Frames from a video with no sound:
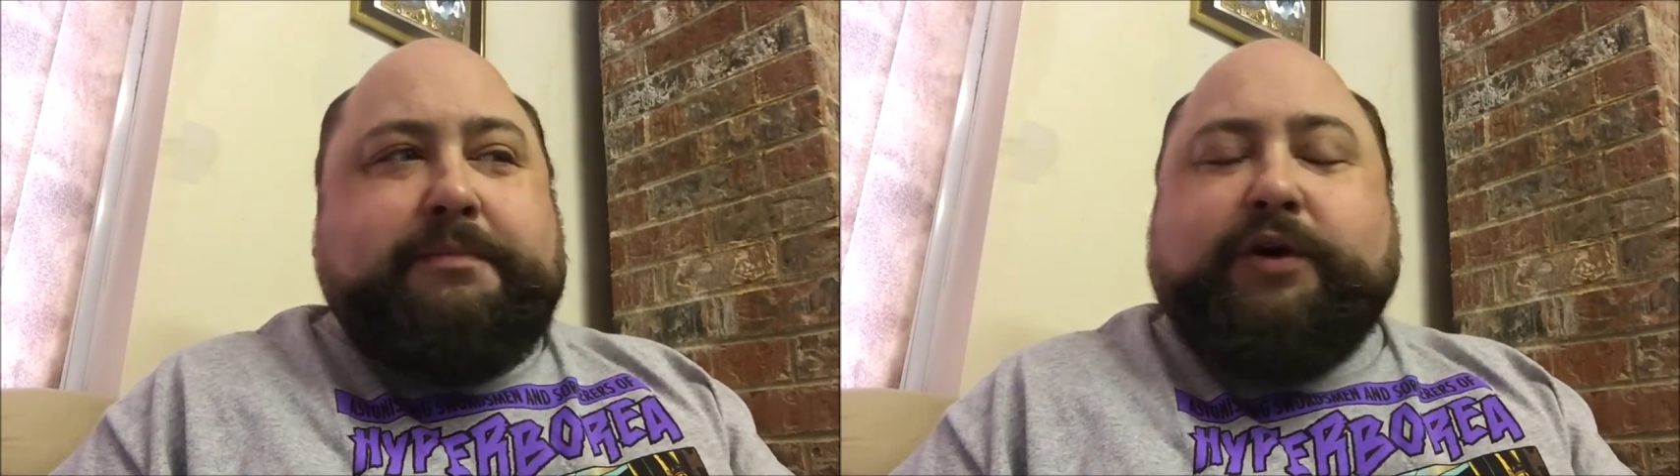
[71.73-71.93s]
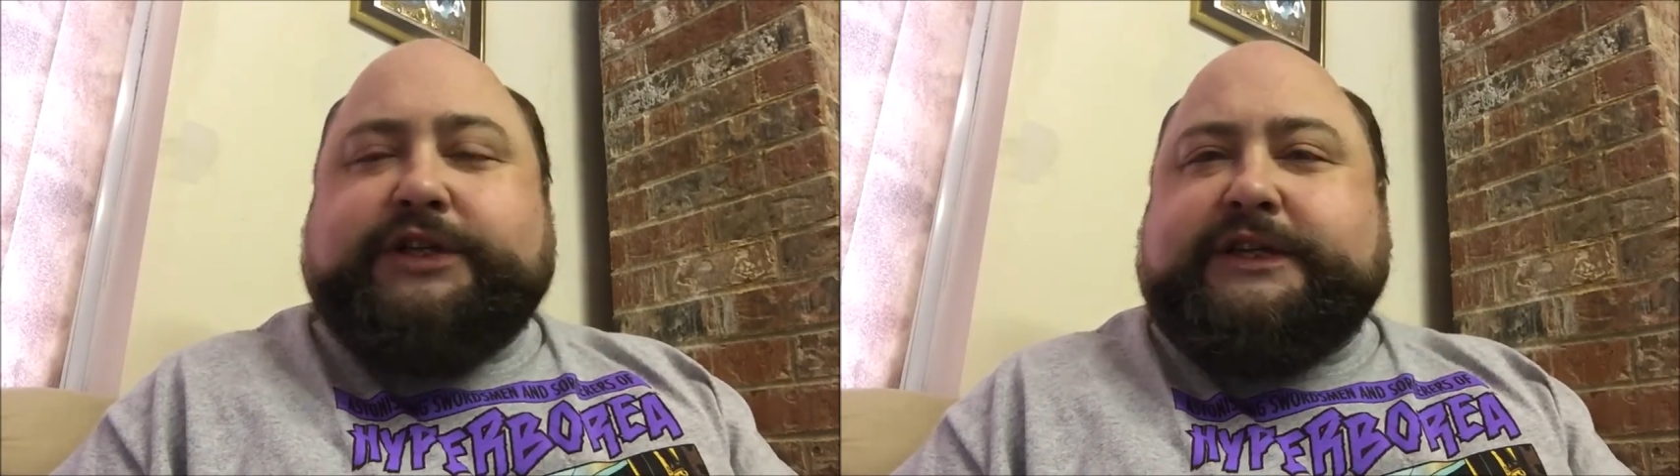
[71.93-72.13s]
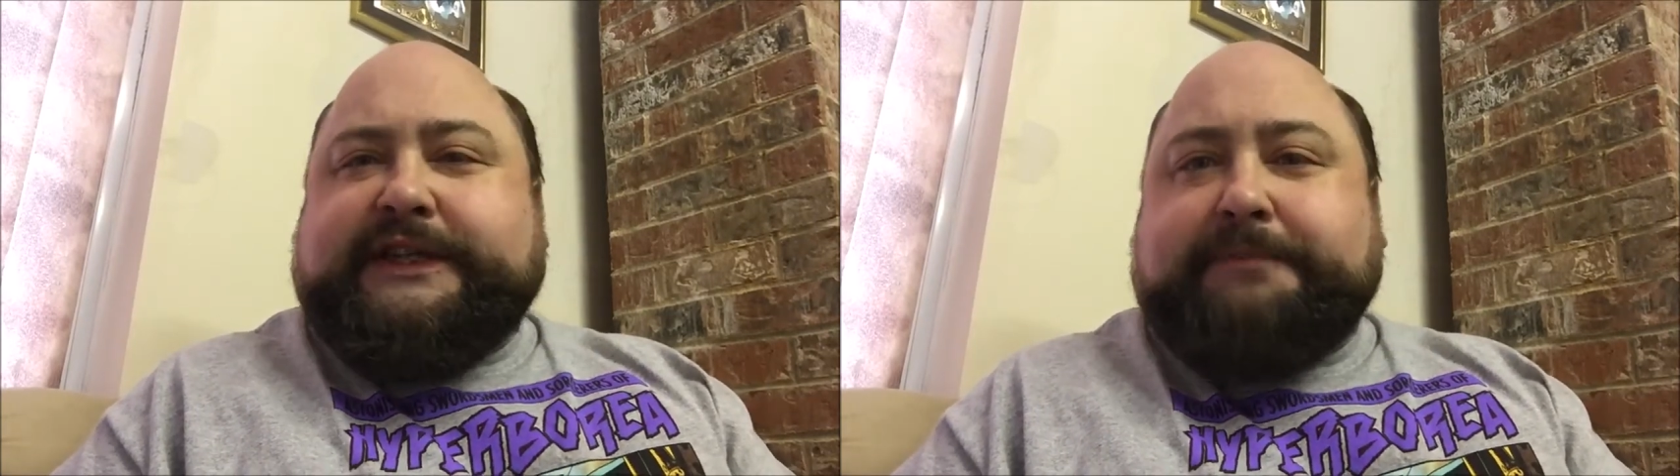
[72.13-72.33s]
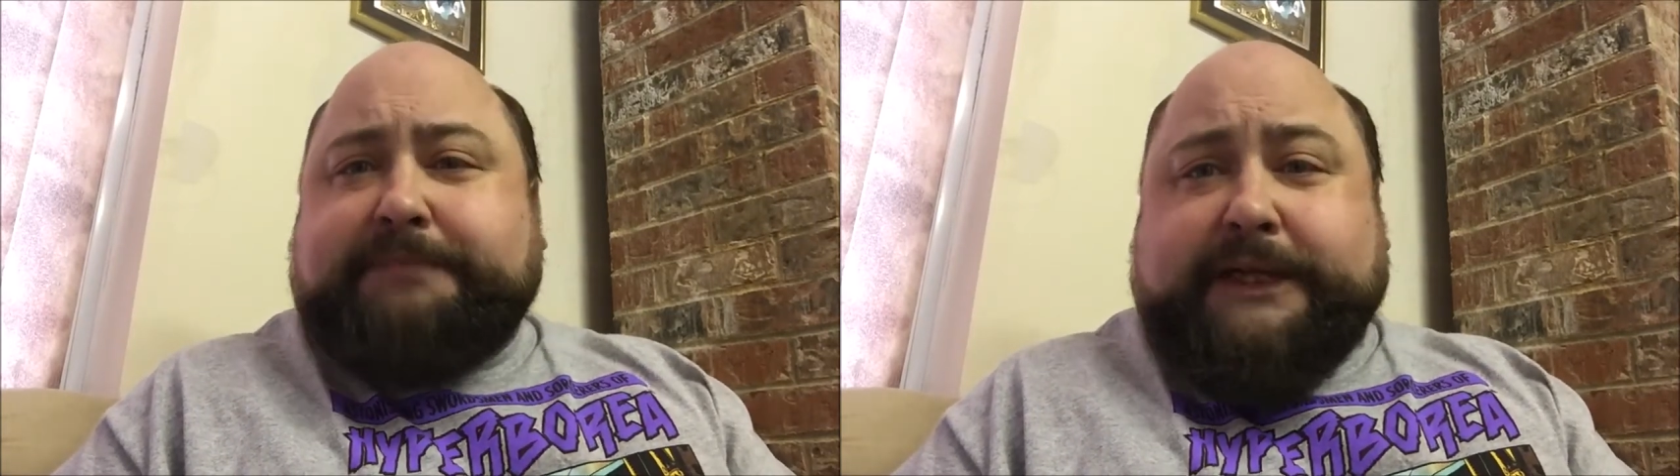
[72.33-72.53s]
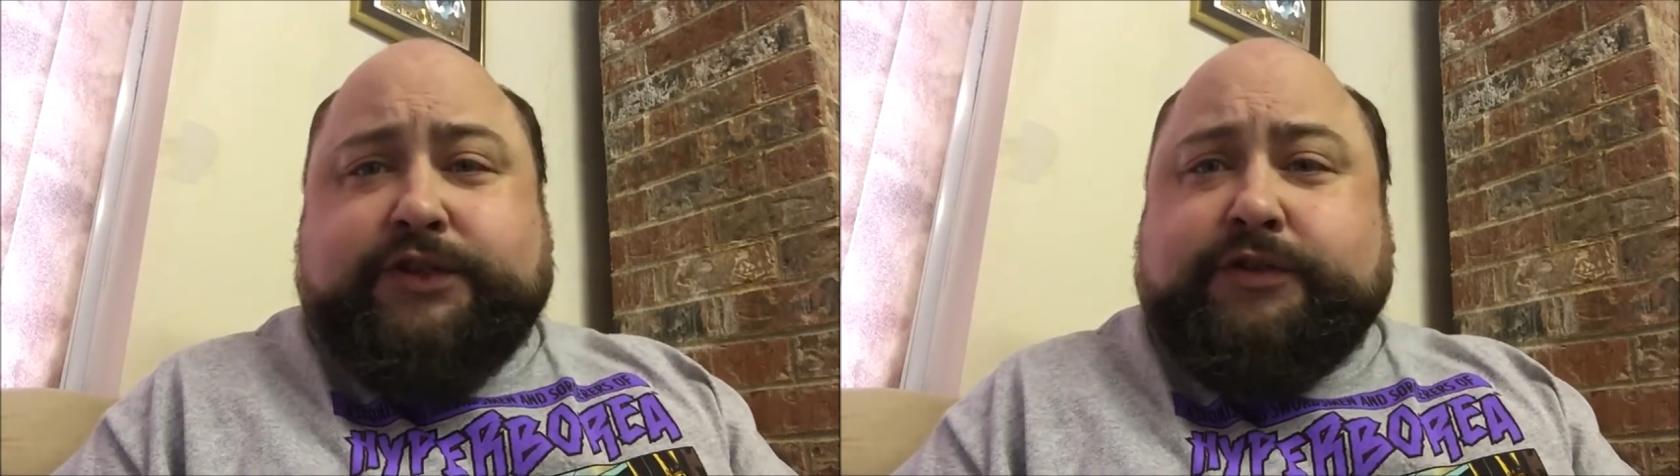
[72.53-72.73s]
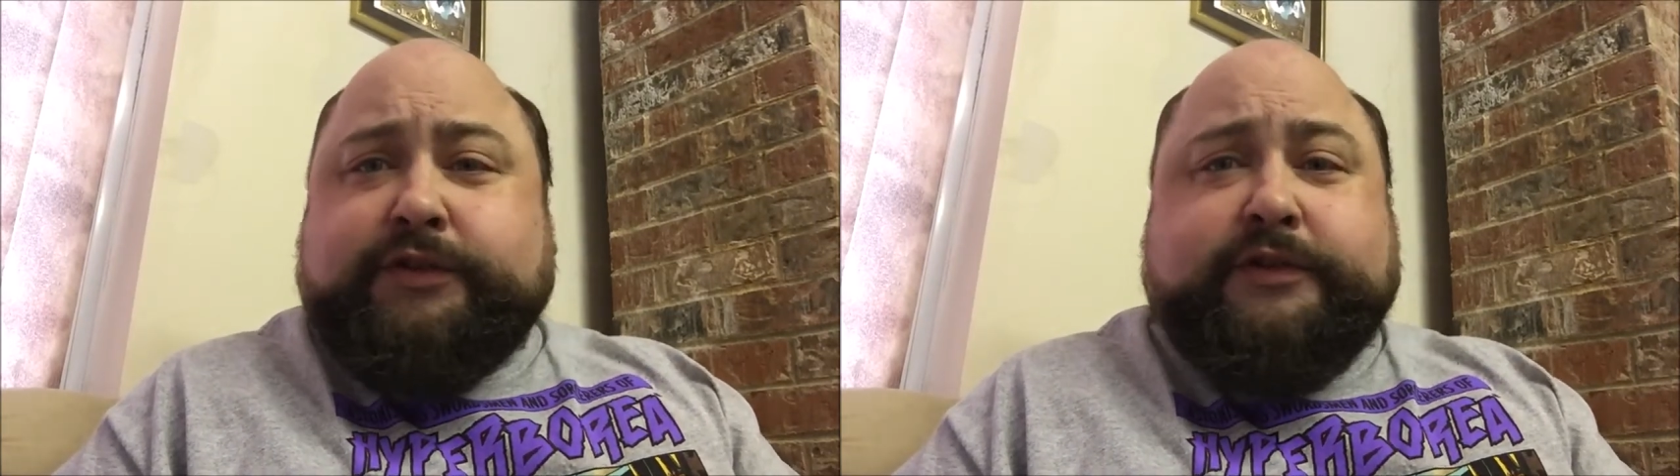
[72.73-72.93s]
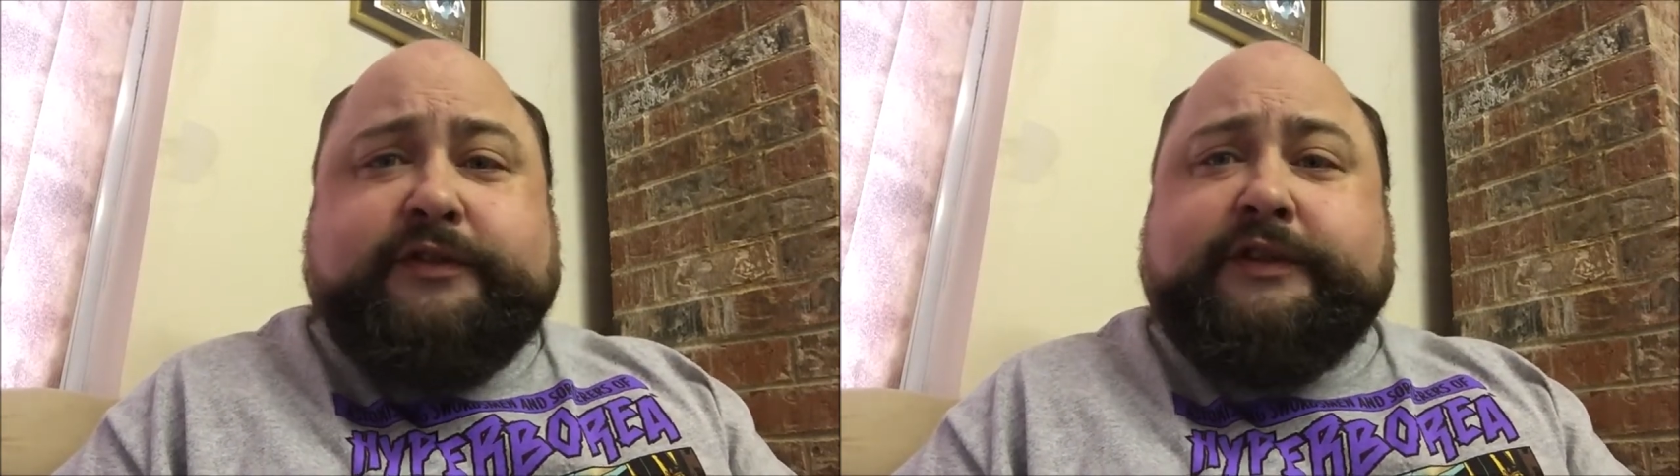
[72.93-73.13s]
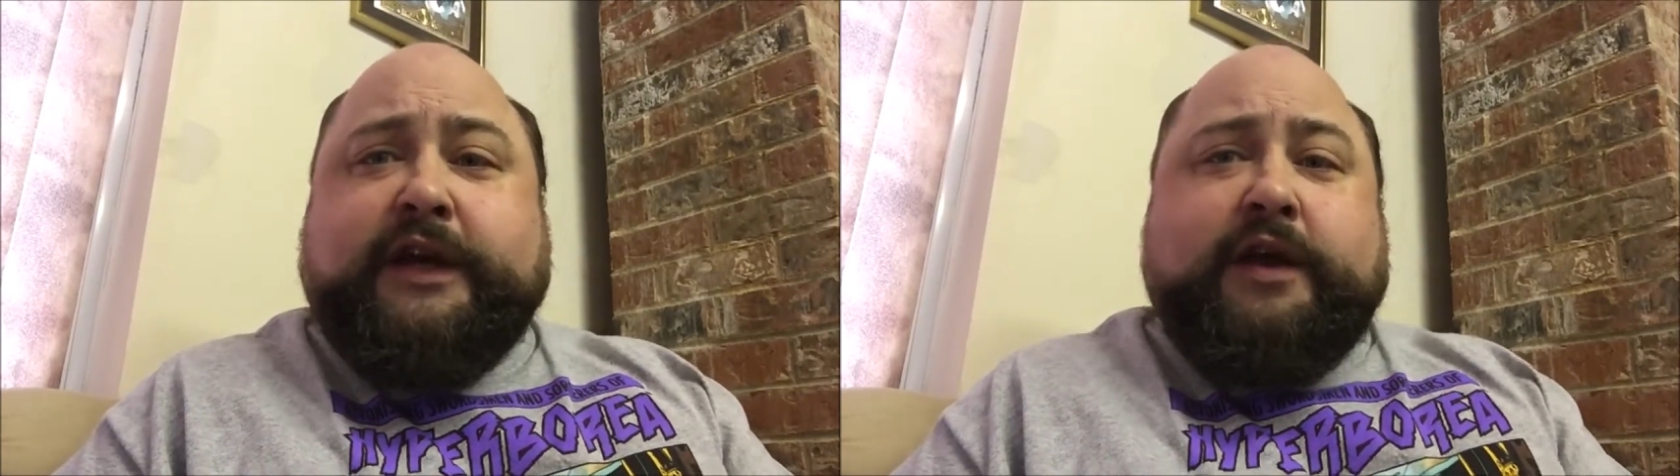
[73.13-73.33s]
projecting
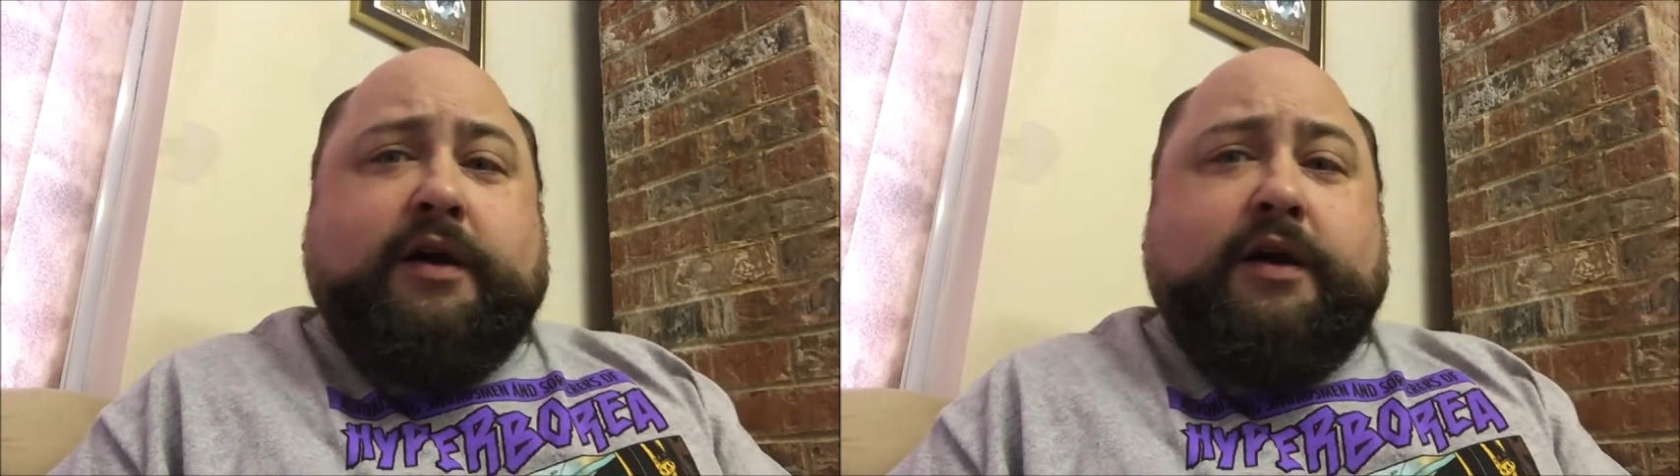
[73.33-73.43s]
pictures